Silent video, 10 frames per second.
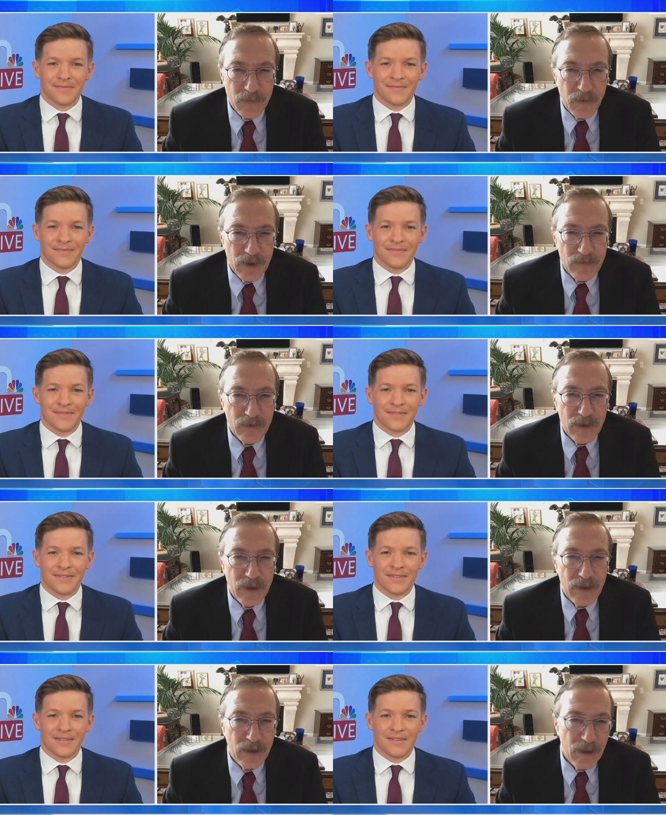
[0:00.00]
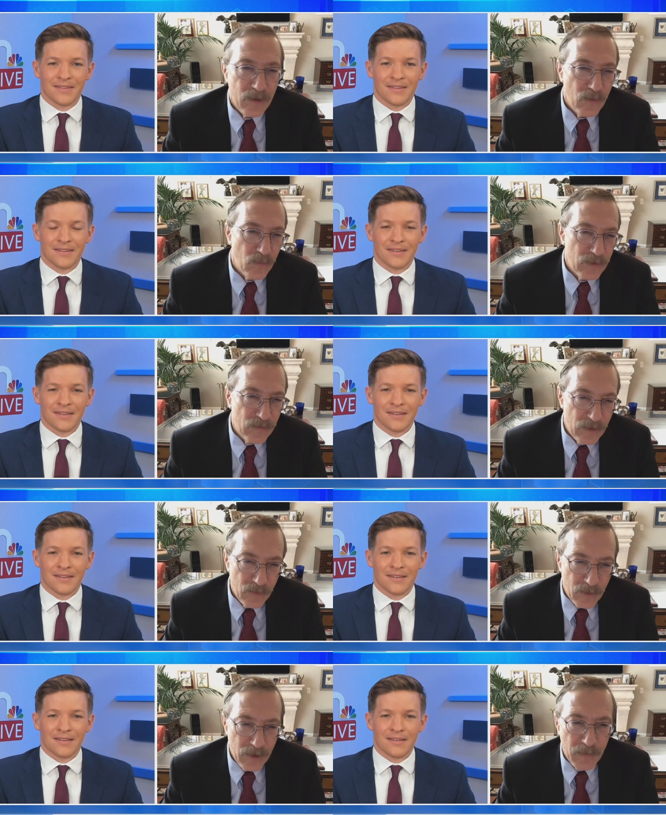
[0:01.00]
Speaker 1: the bracelet, and then we send
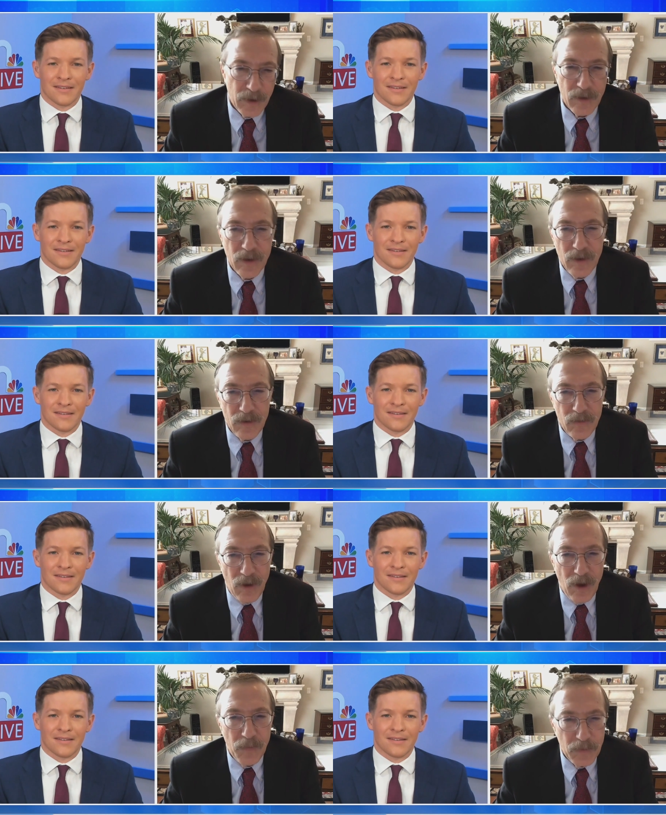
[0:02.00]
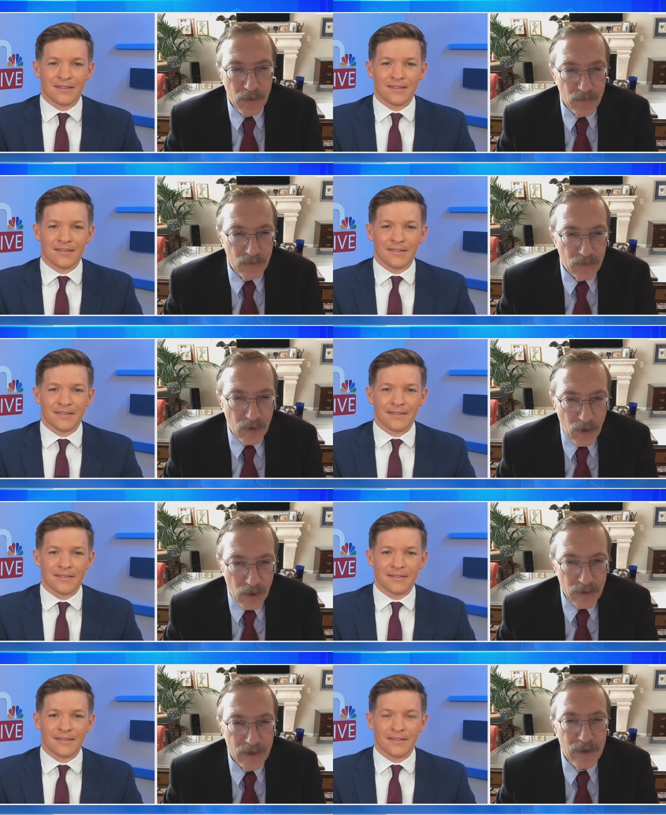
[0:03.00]
you an email. You upload your
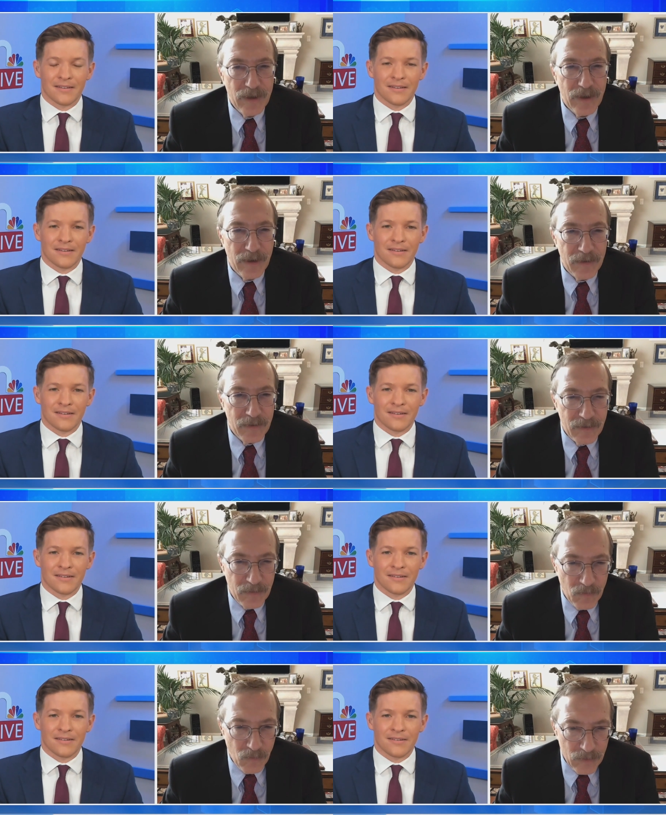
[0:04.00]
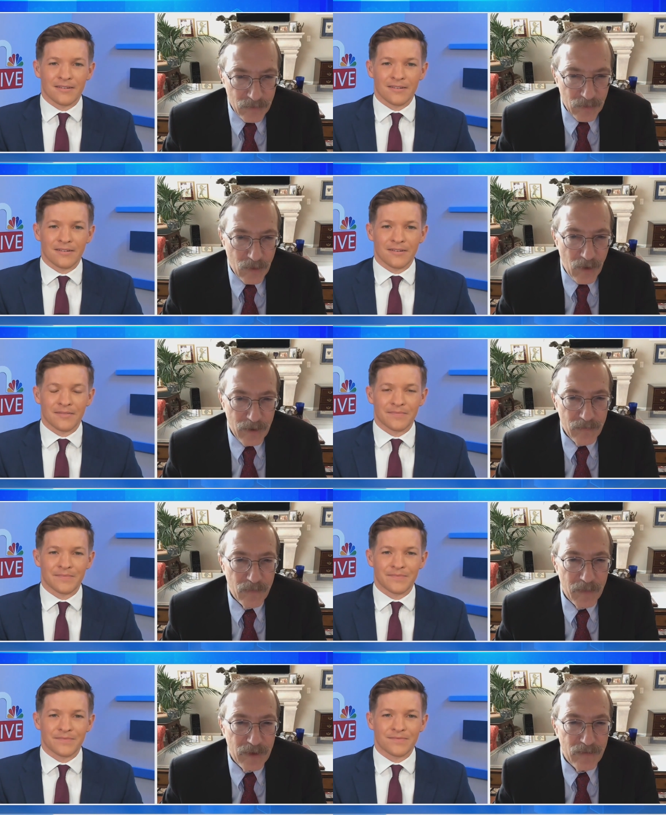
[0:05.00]
card, and once the card
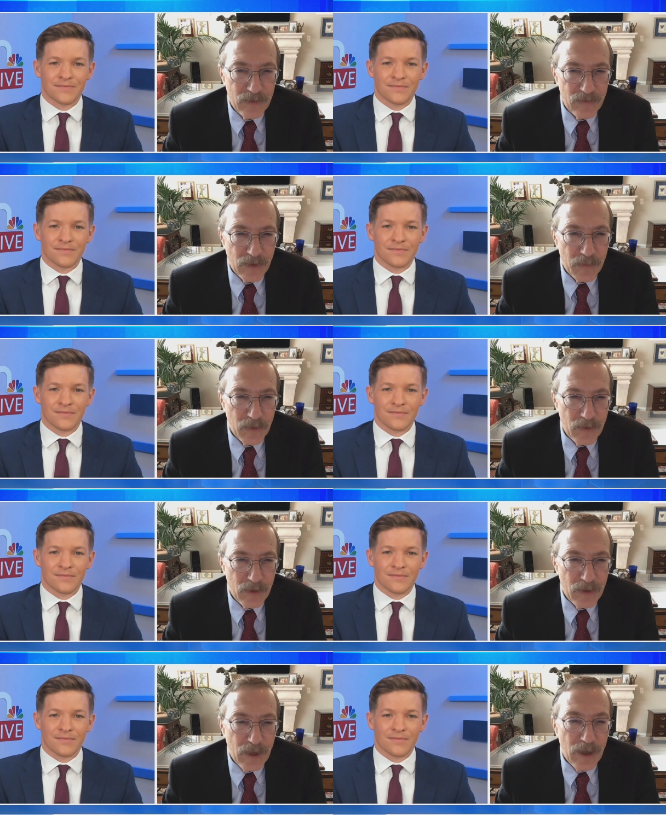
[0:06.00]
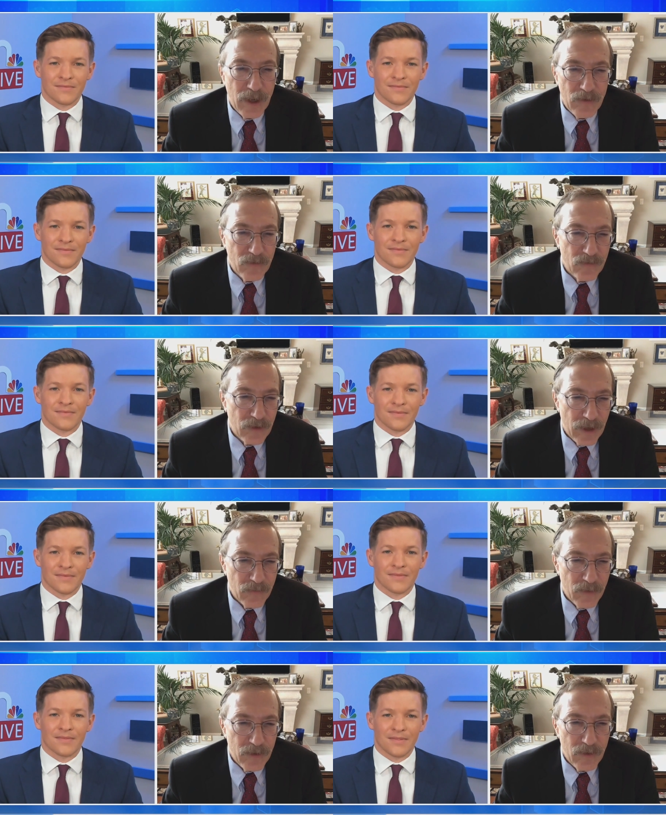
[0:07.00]
information is uploaded and you
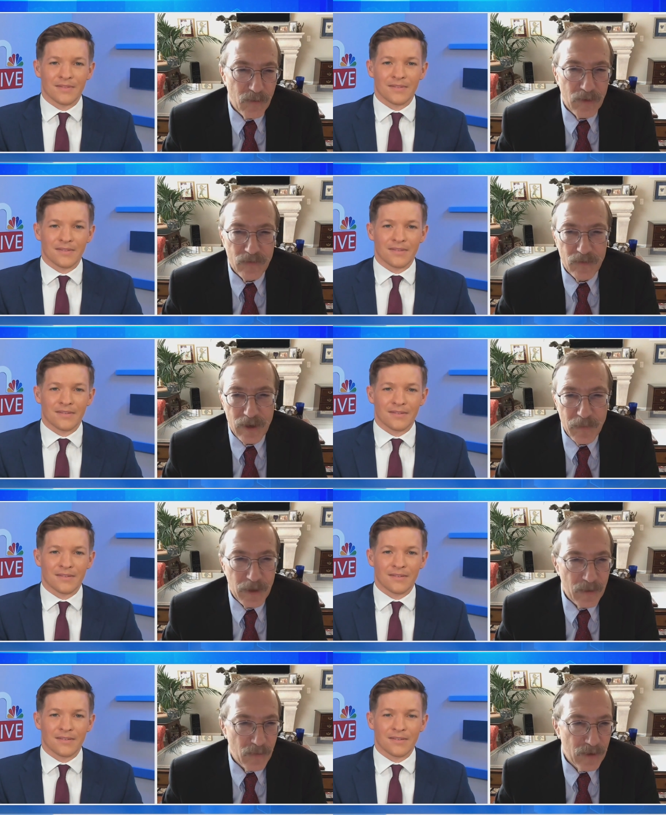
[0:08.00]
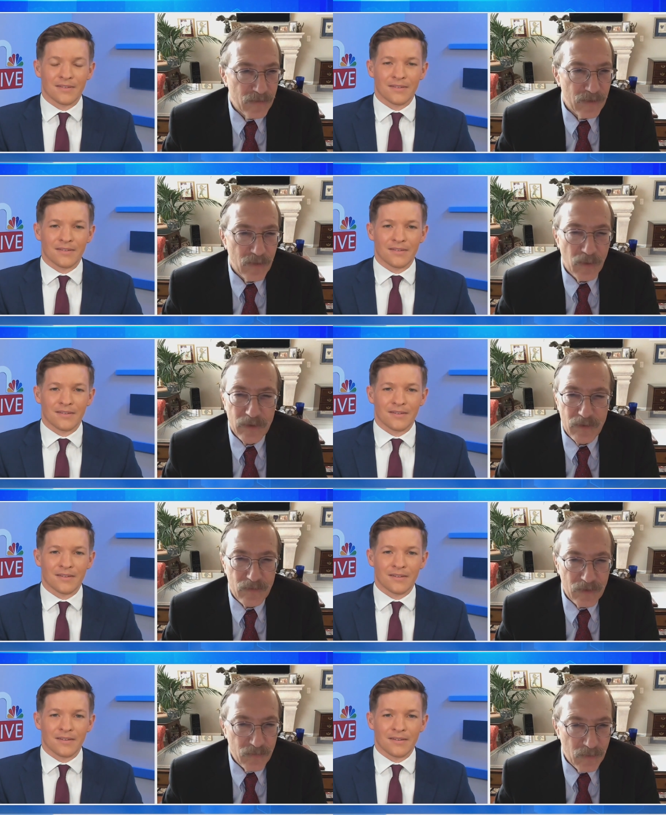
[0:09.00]
select whether you want your name on the bracelet or whether you
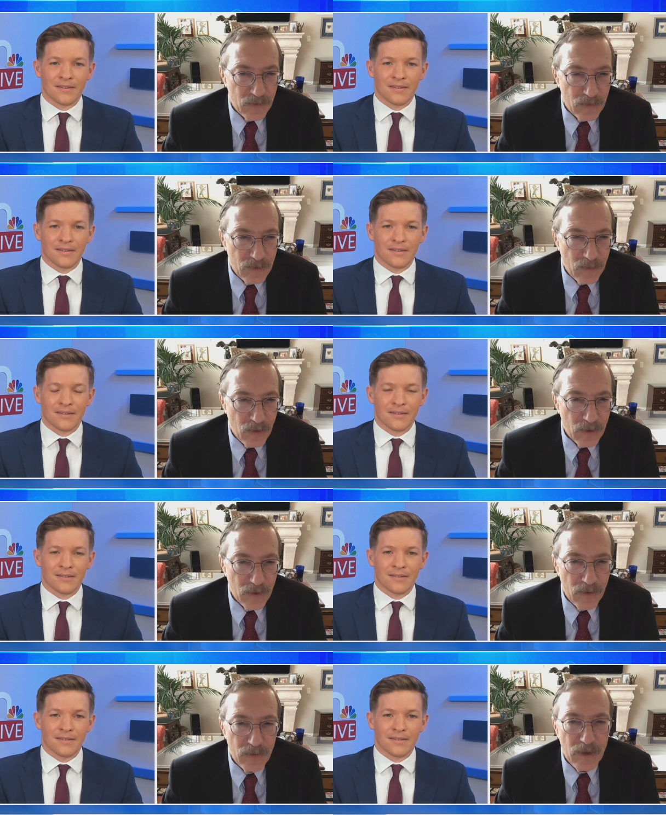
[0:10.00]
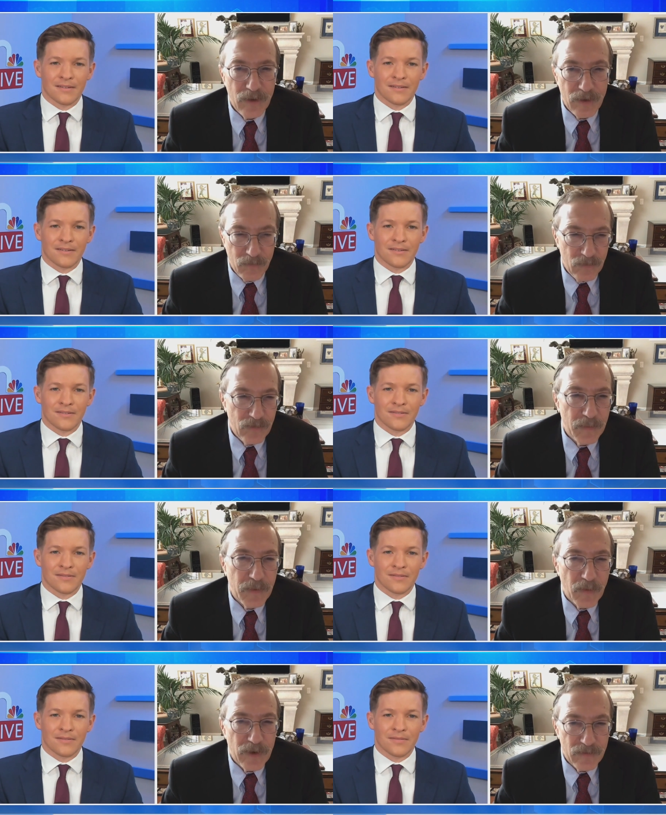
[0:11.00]
just want the QR code, then we ship
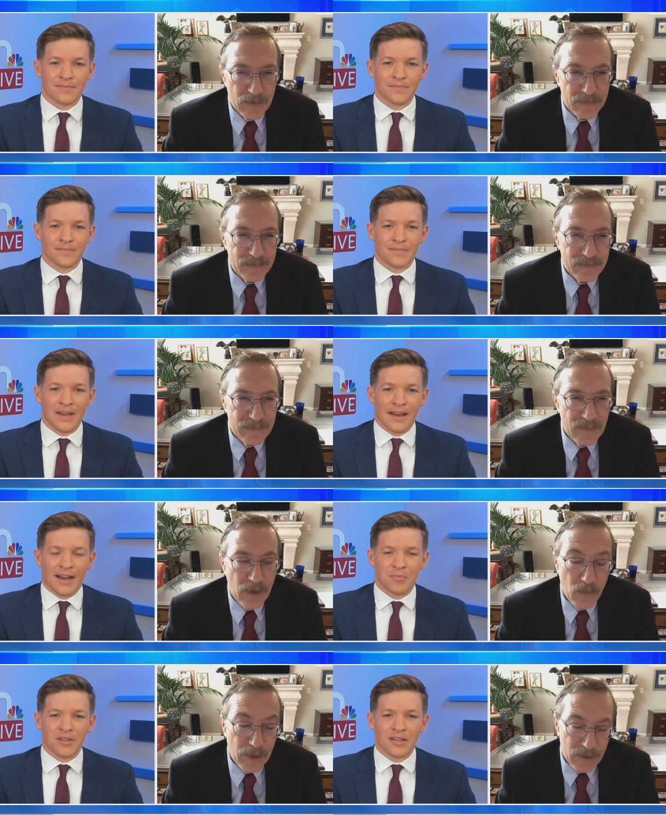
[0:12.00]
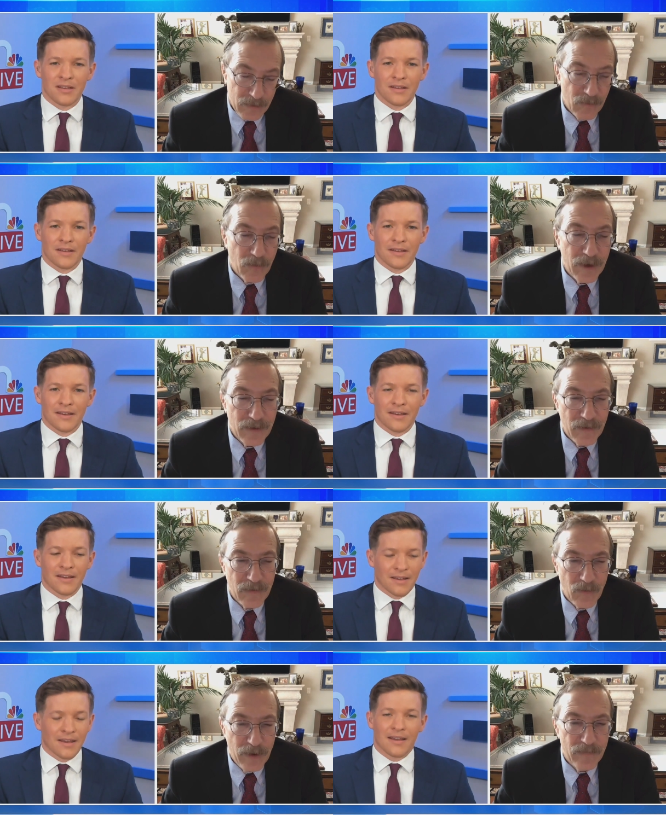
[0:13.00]
the bracelet. And believe- we get it engraved,
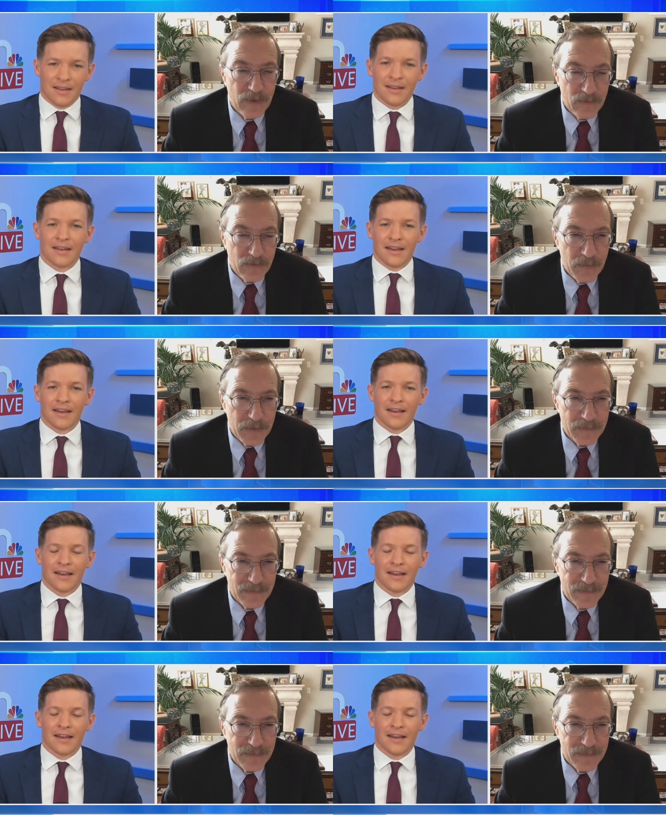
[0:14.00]
engraved and ship it.